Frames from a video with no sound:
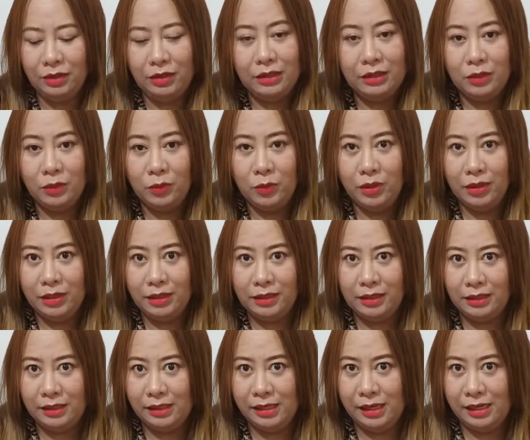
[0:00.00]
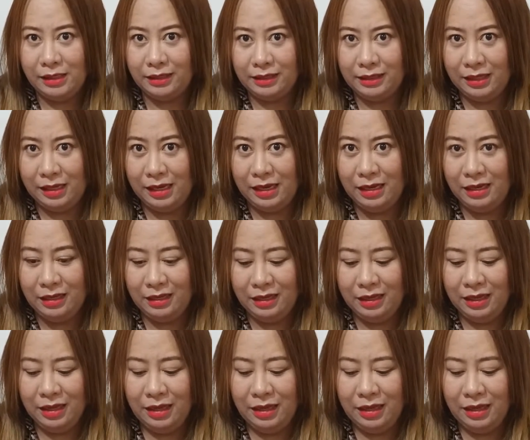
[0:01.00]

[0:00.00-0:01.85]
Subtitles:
So this one is the casing.